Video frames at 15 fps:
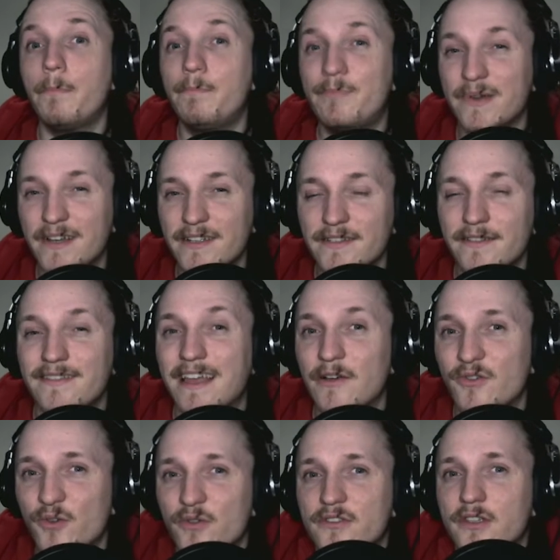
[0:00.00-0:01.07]
but
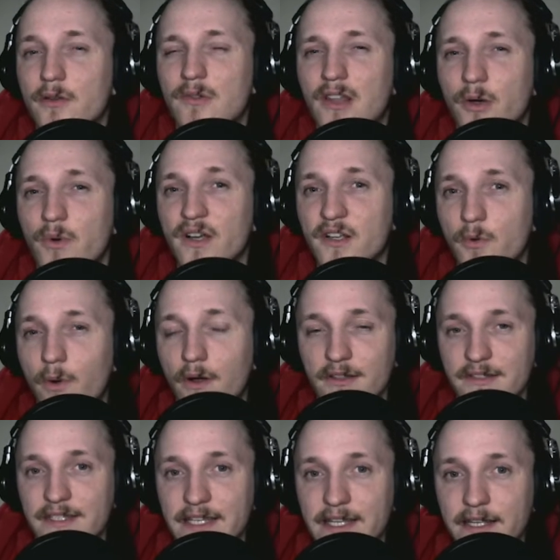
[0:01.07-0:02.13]
they're also lower
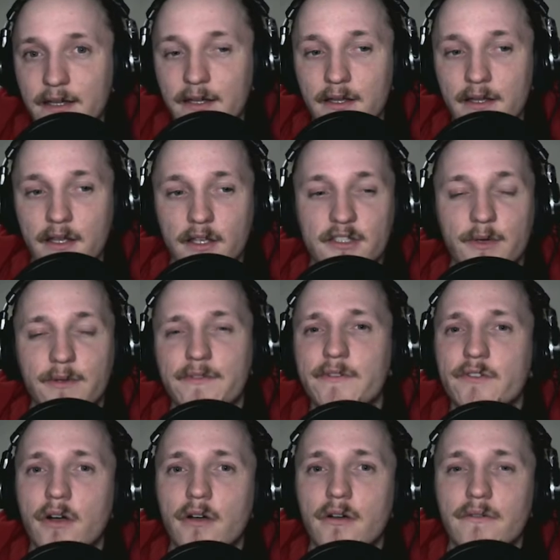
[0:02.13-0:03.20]
quality. So if
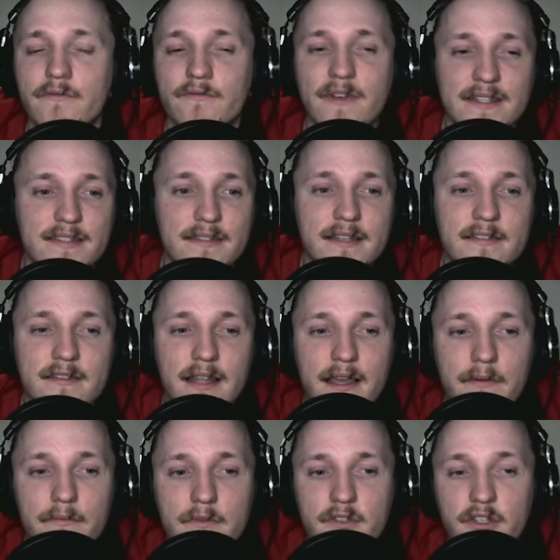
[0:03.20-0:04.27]
you've got fast
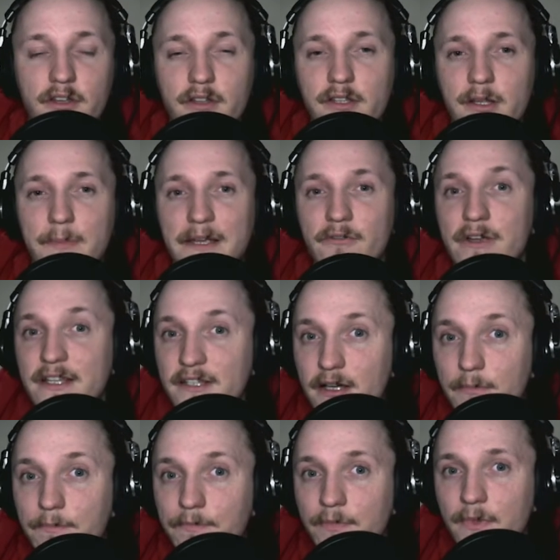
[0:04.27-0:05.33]
internet, turn your bitrate
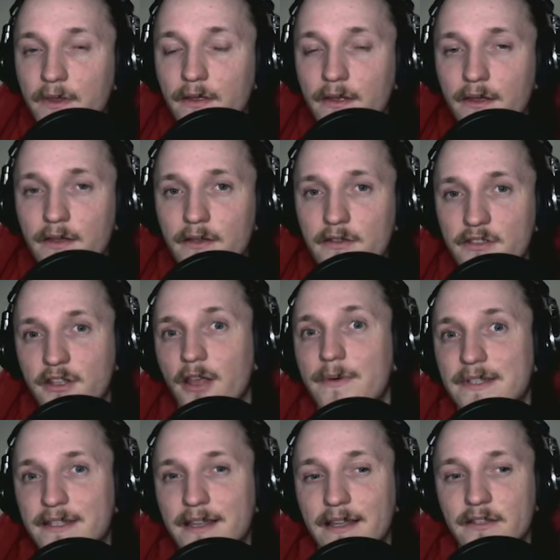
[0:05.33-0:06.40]
up. Slow
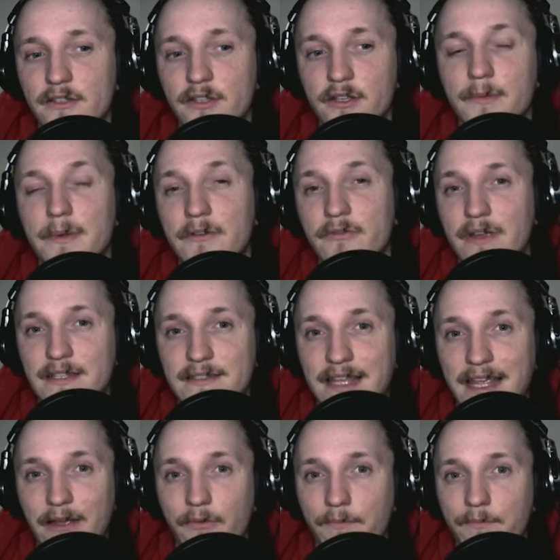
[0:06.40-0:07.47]
internet, turn your bitrate
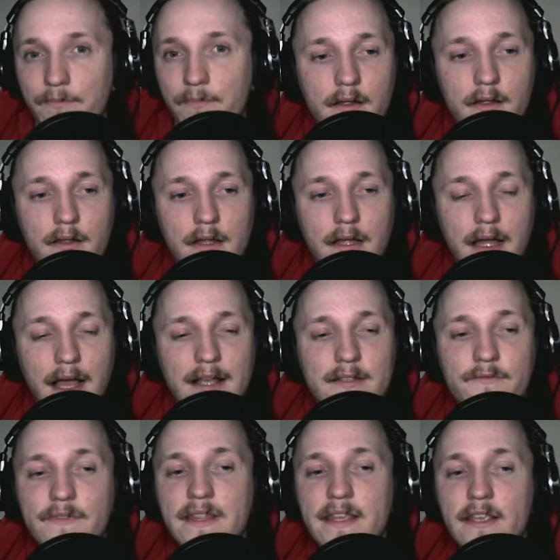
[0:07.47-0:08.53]
down.
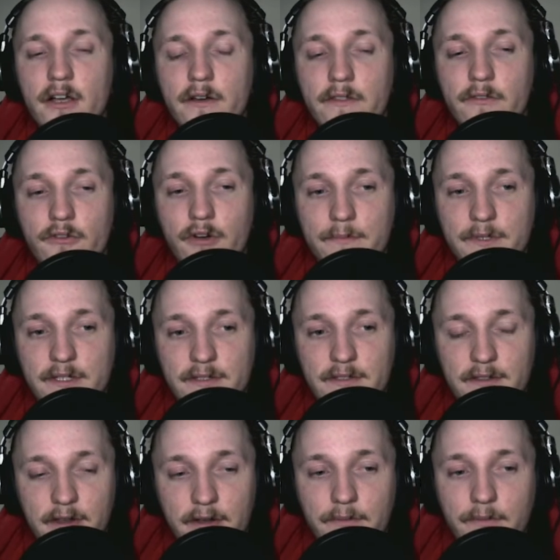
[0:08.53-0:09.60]
As for the other options,
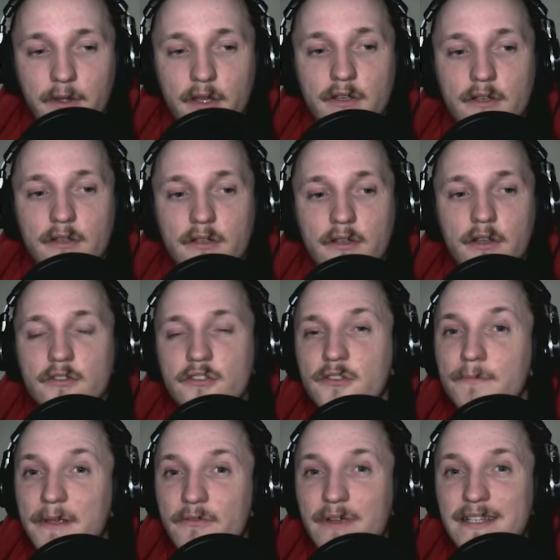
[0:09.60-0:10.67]
though,
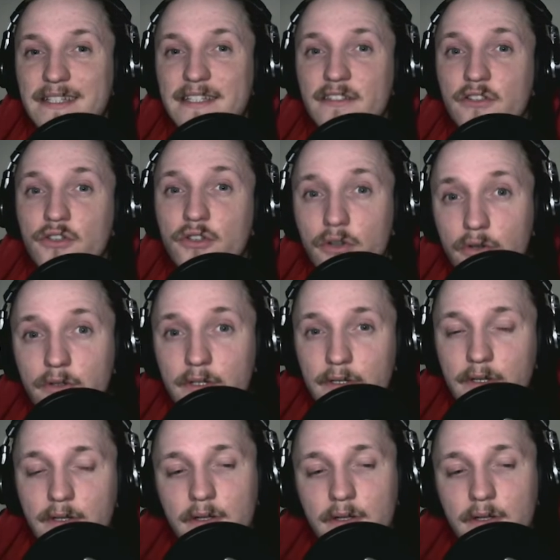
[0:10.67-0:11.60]
constant bitrate is good,